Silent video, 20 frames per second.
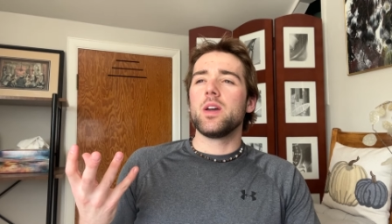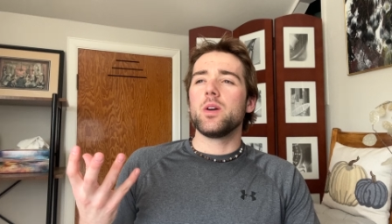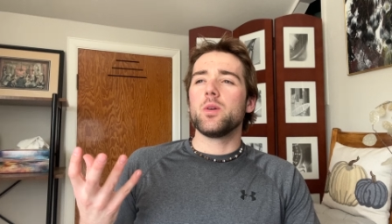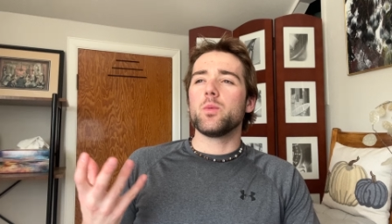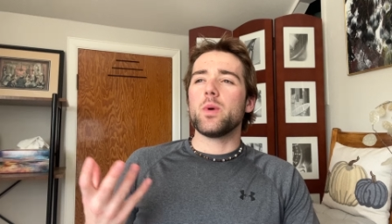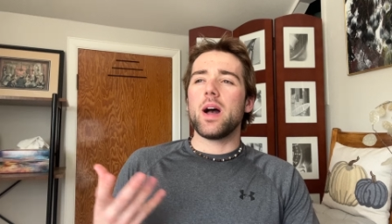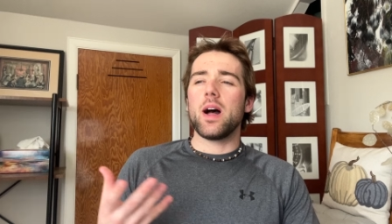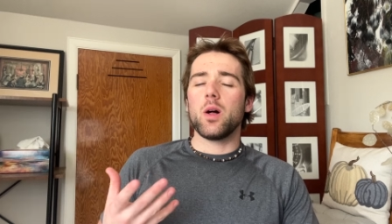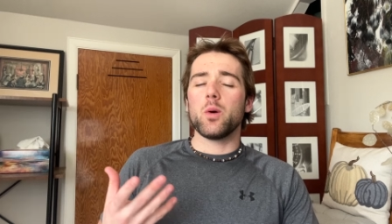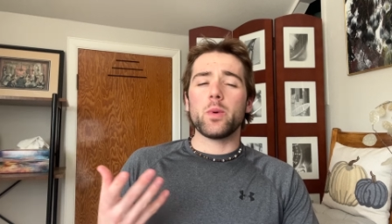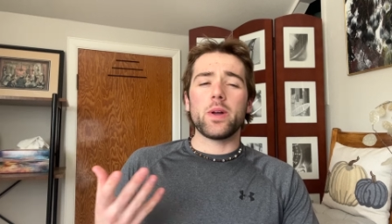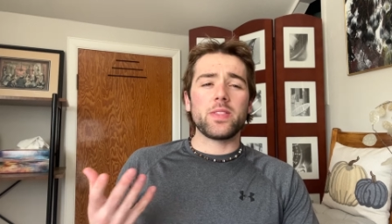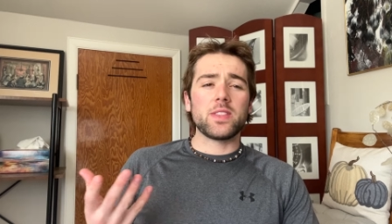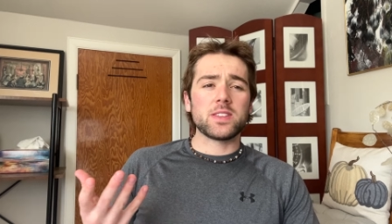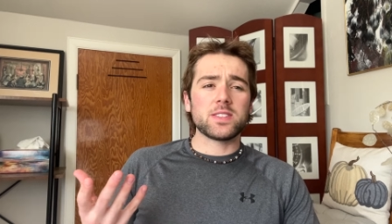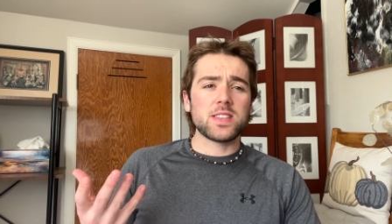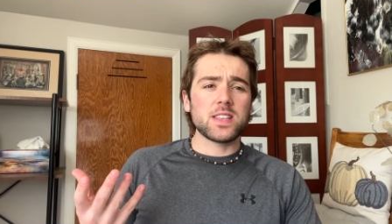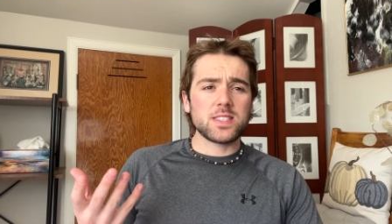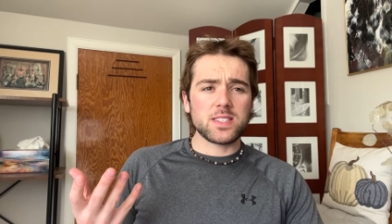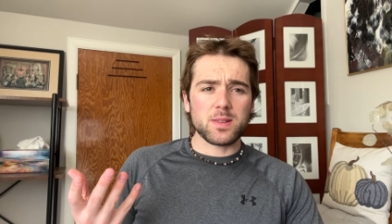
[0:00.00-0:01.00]
well when the
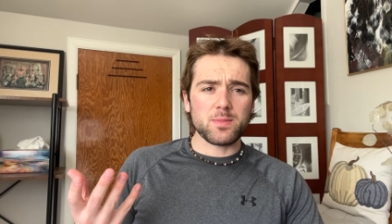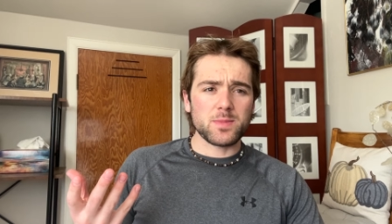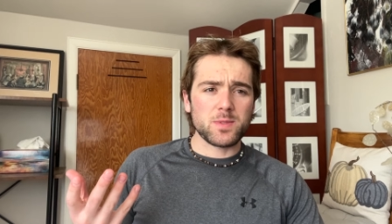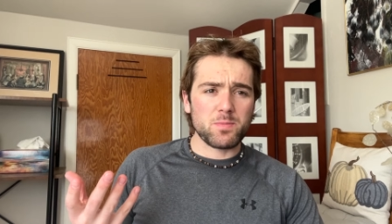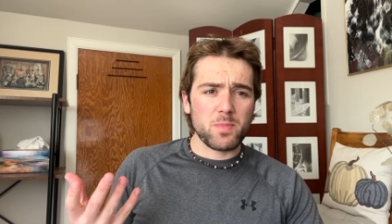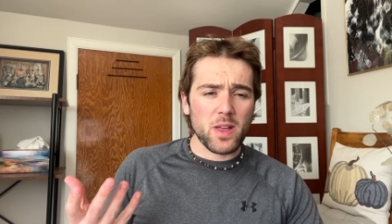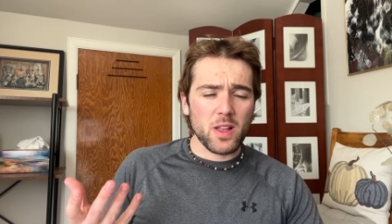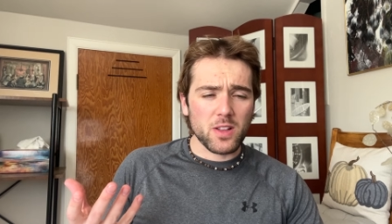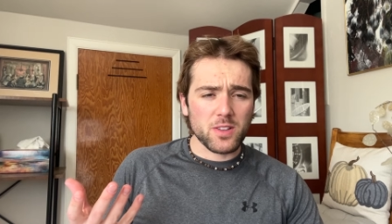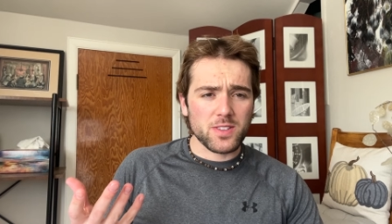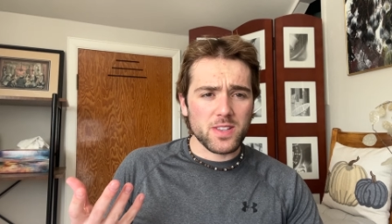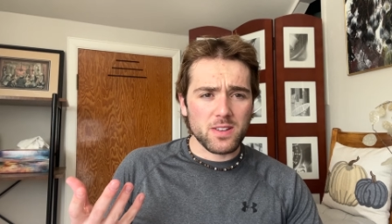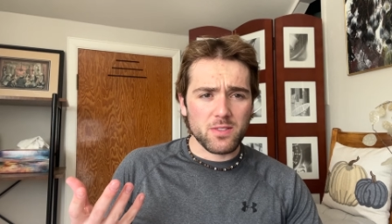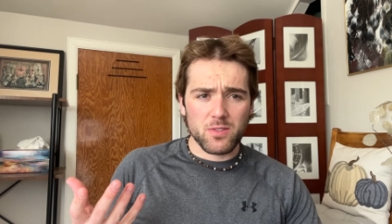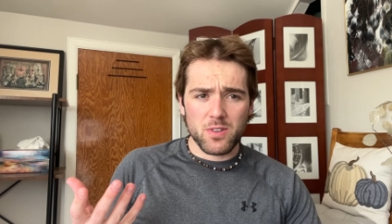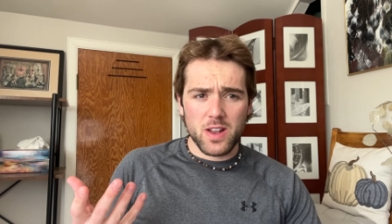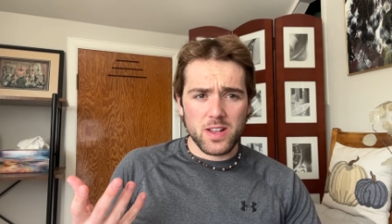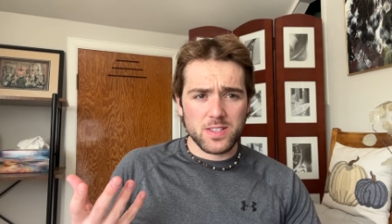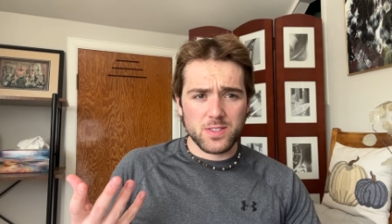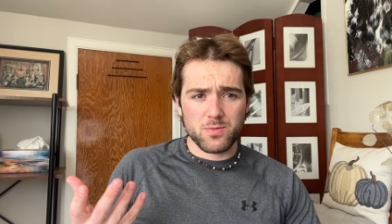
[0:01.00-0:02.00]
system's built
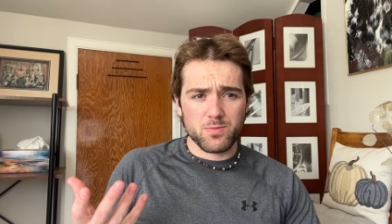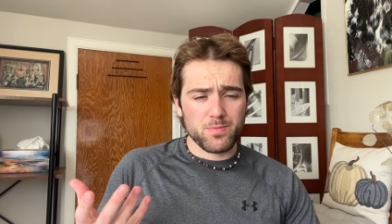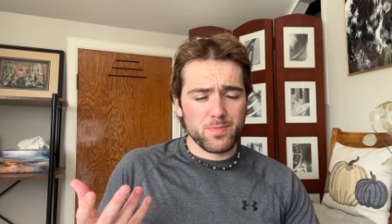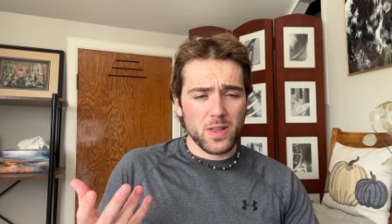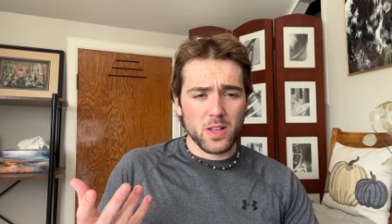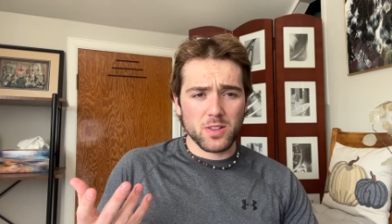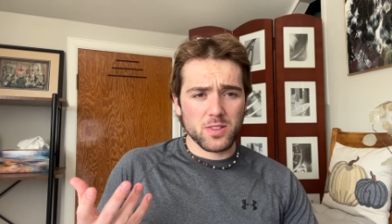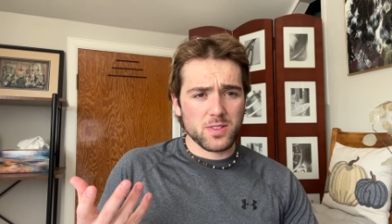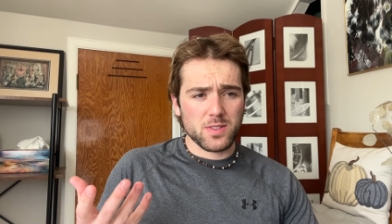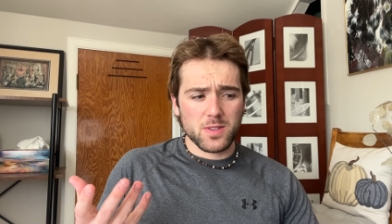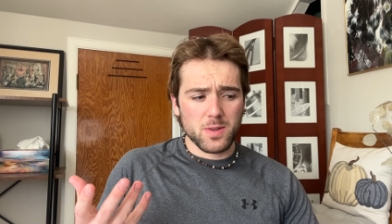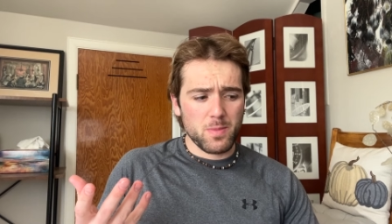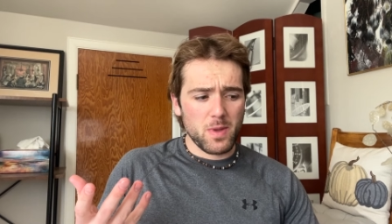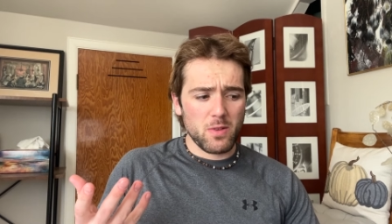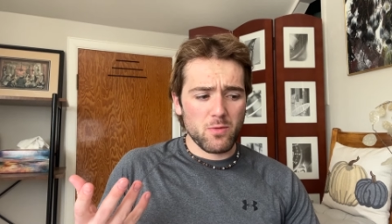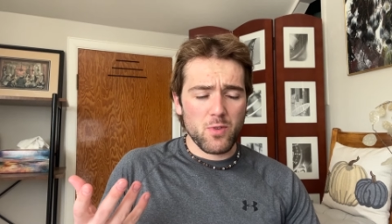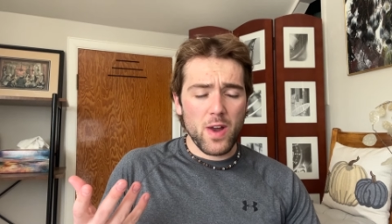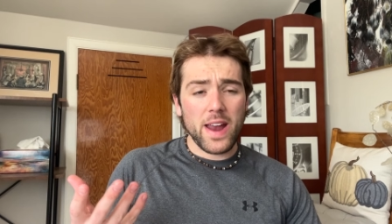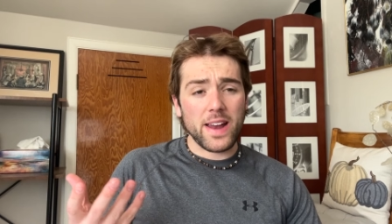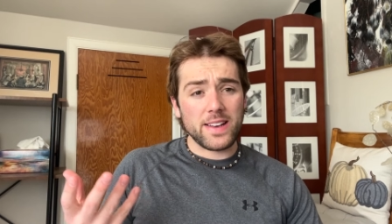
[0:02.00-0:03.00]
and it's built to be
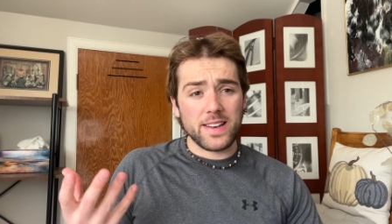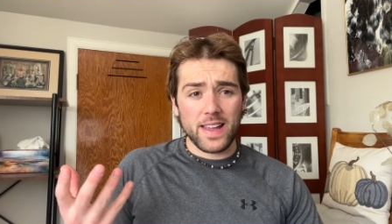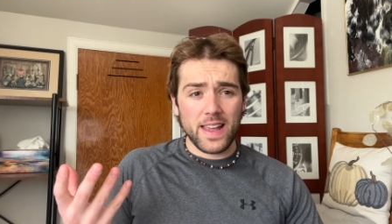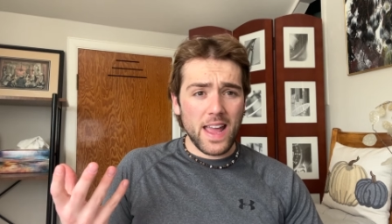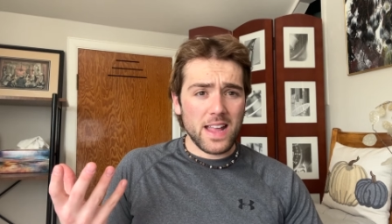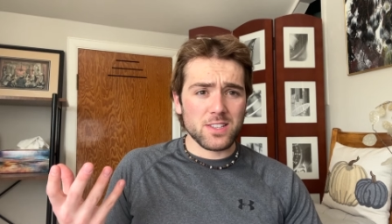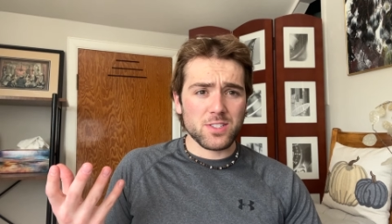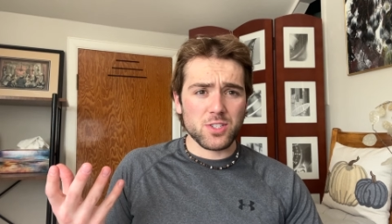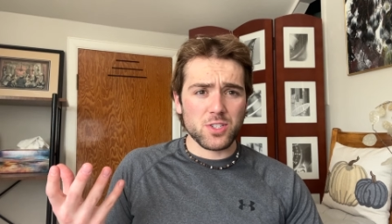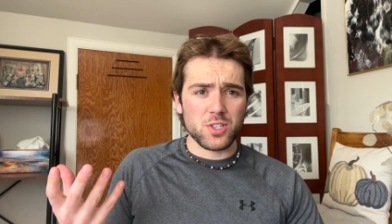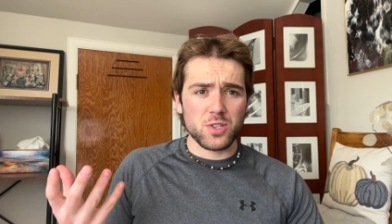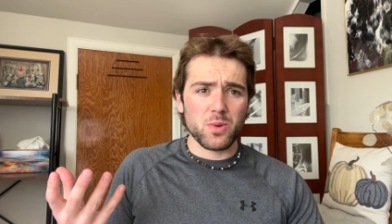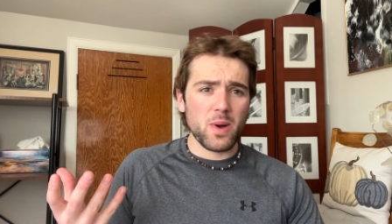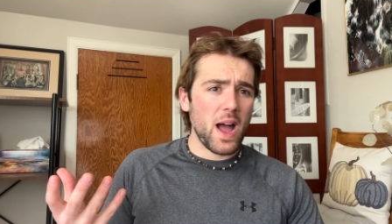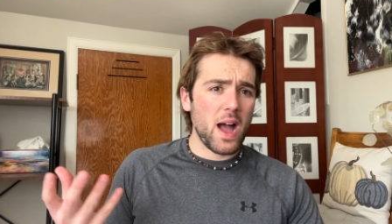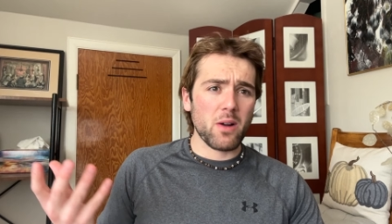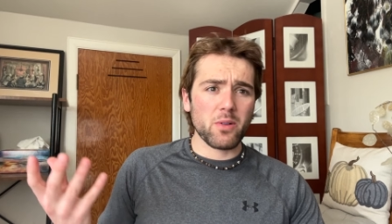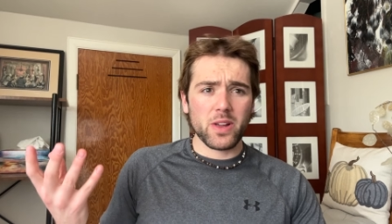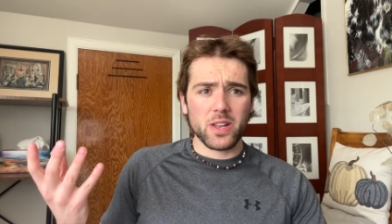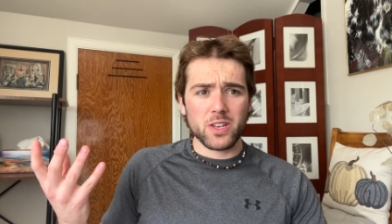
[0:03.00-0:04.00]
rigged against you
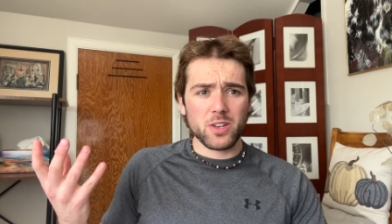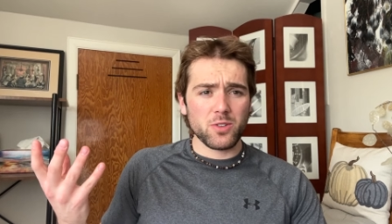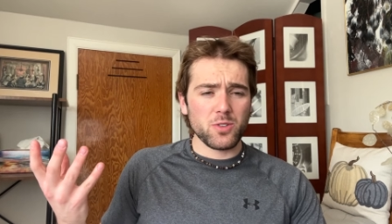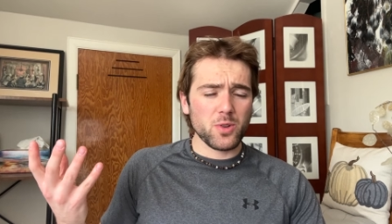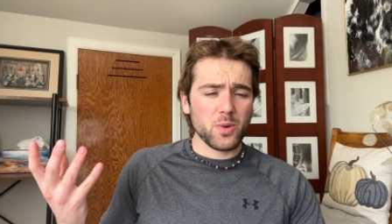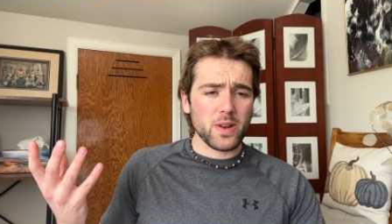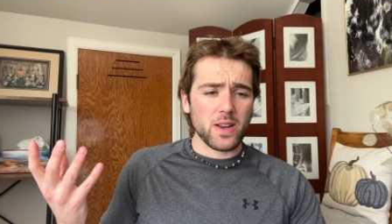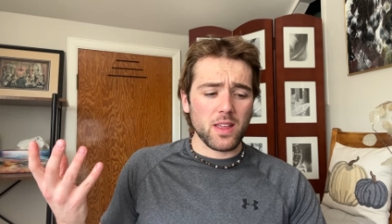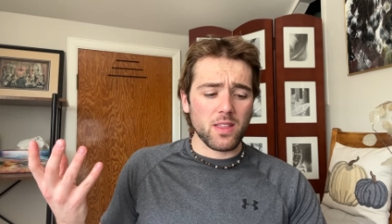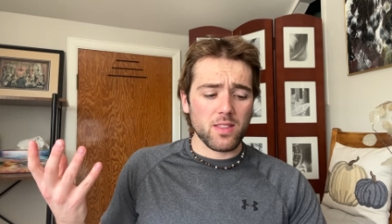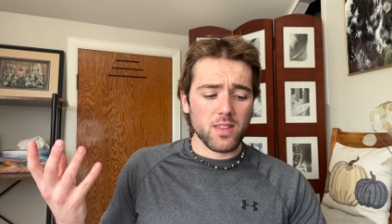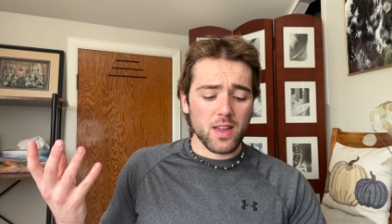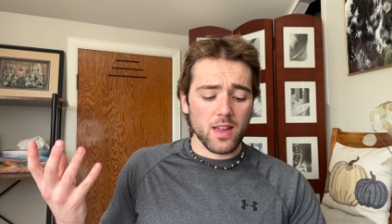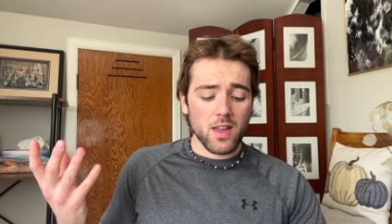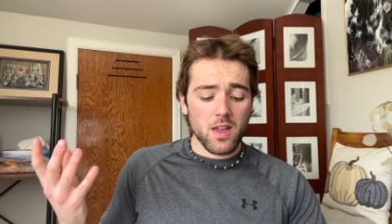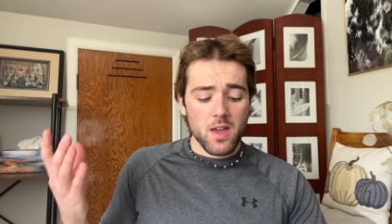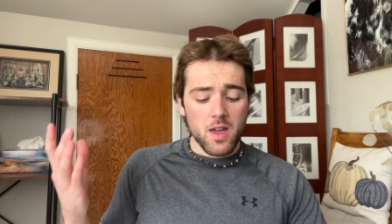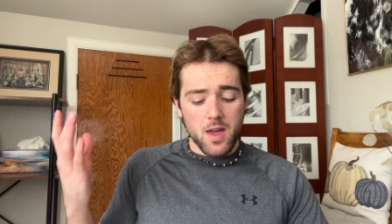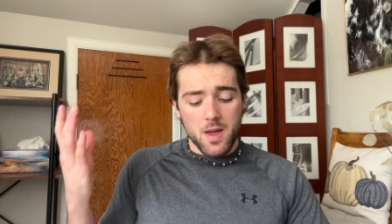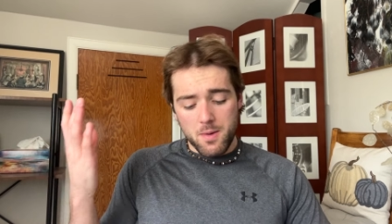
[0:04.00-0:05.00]
how can you do anything
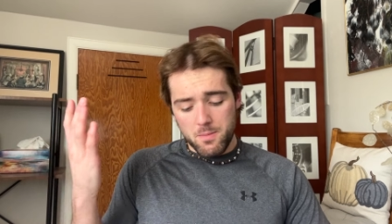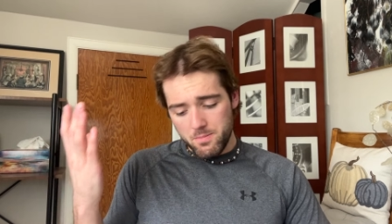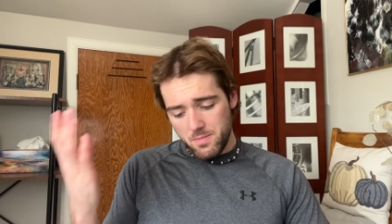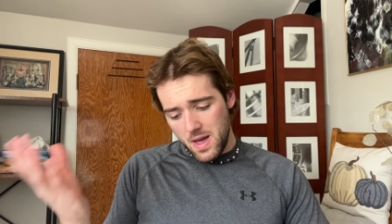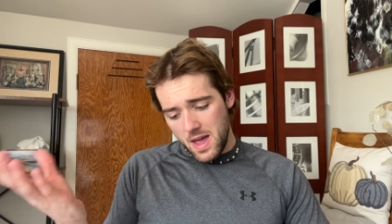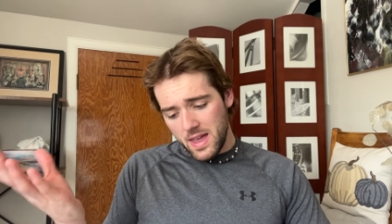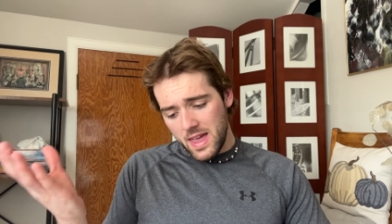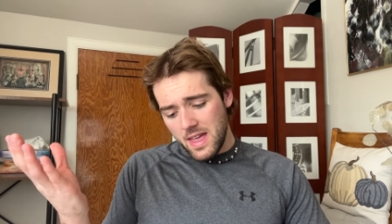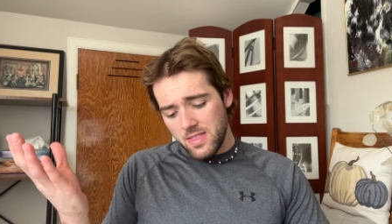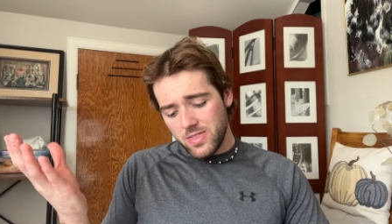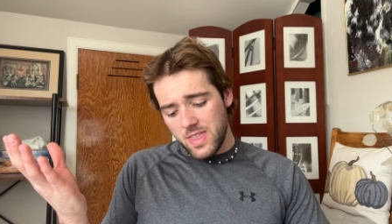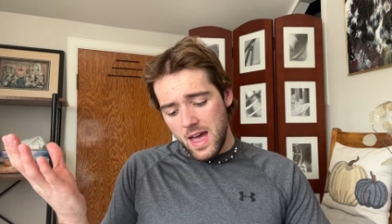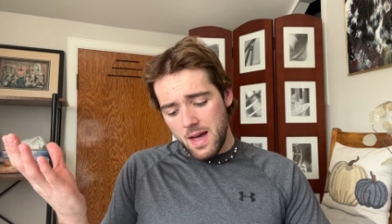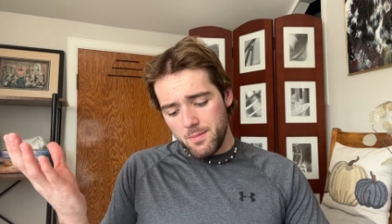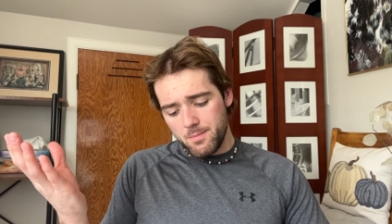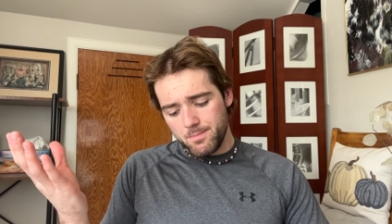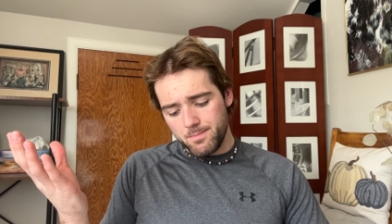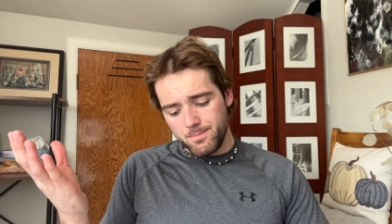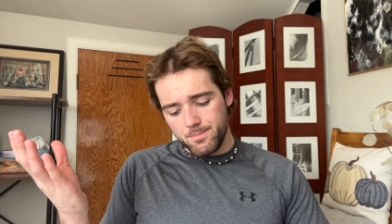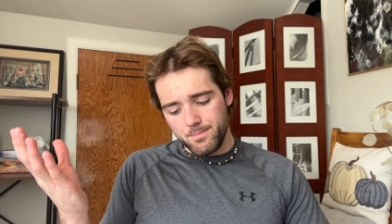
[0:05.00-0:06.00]
i get that